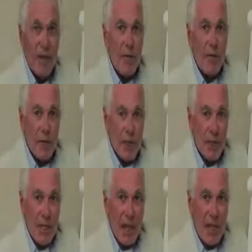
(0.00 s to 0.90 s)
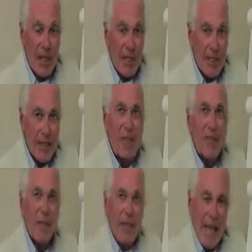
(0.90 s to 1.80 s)
If you miss a day,
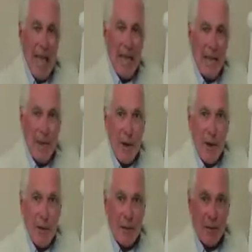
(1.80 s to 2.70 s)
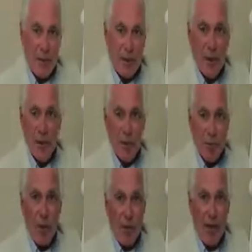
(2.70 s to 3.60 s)
add it on, so
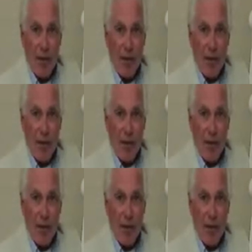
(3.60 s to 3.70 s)
it might